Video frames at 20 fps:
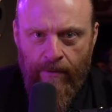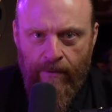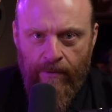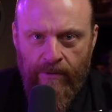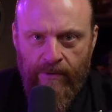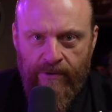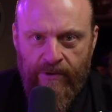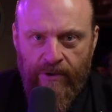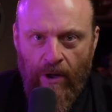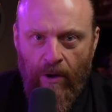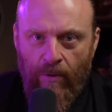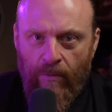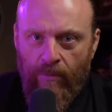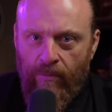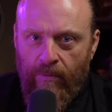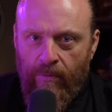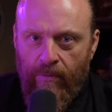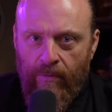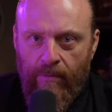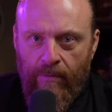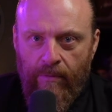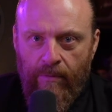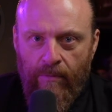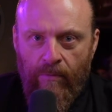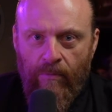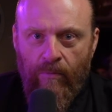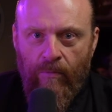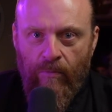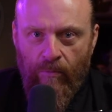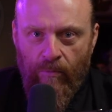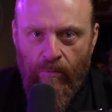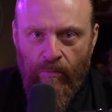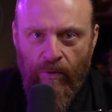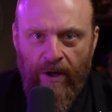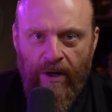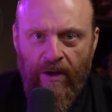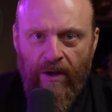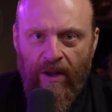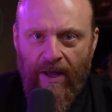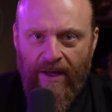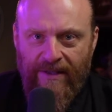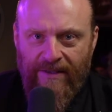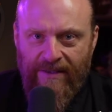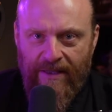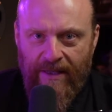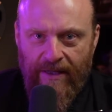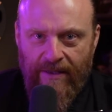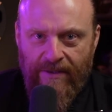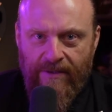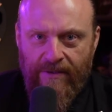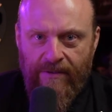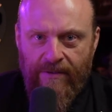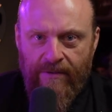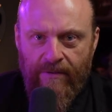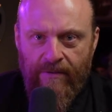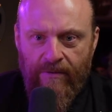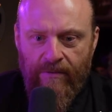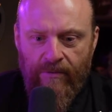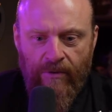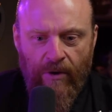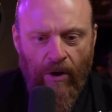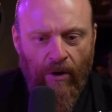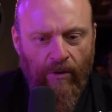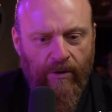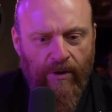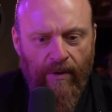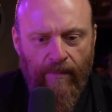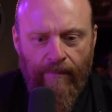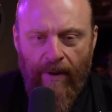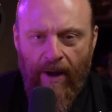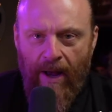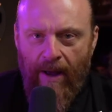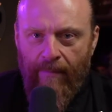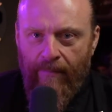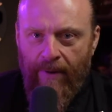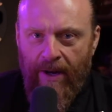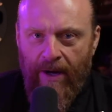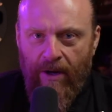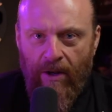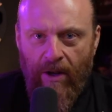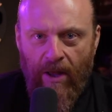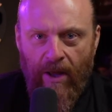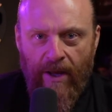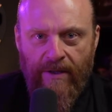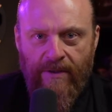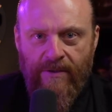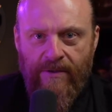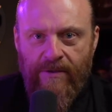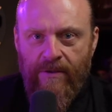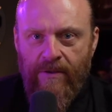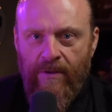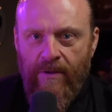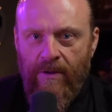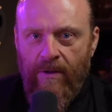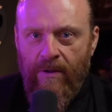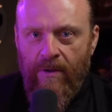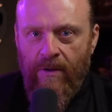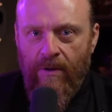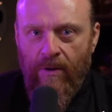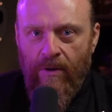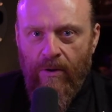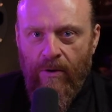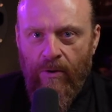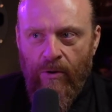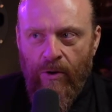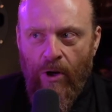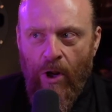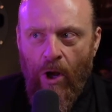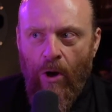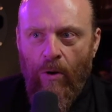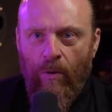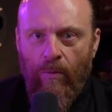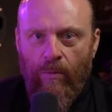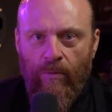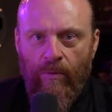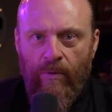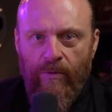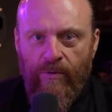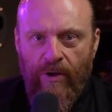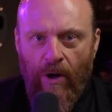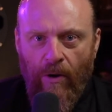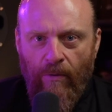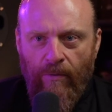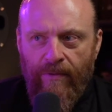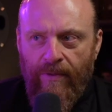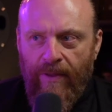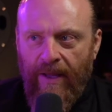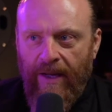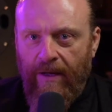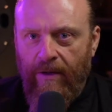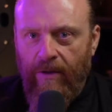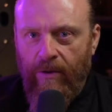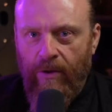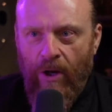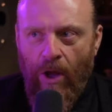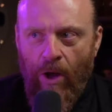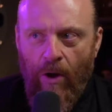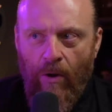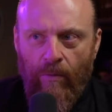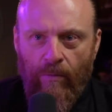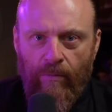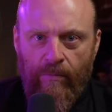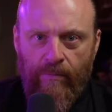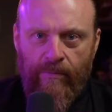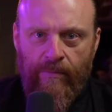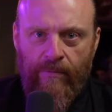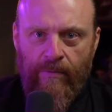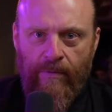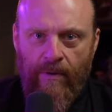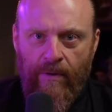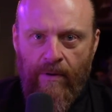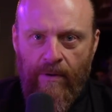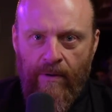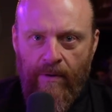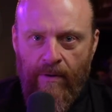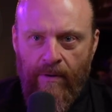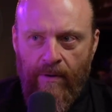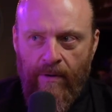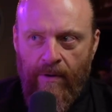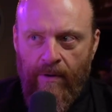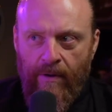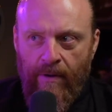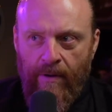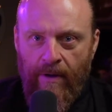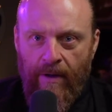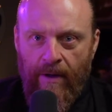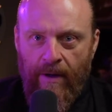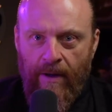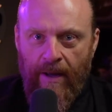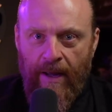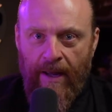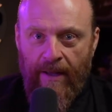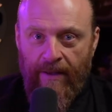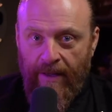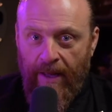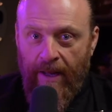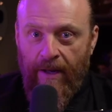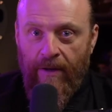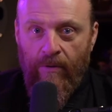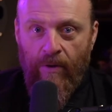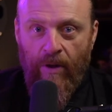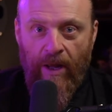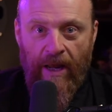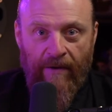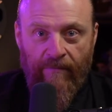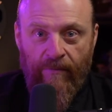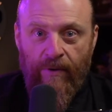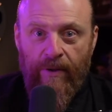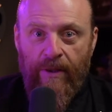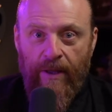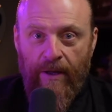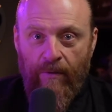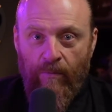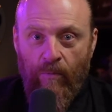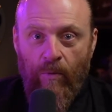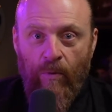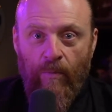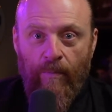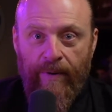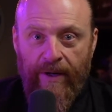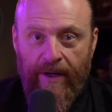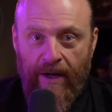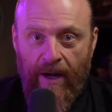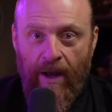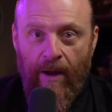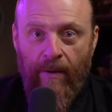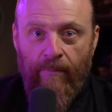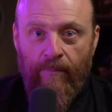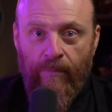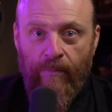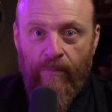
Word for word: So realize this. Don't compartmentalize. No. Don't think no. And then everything will become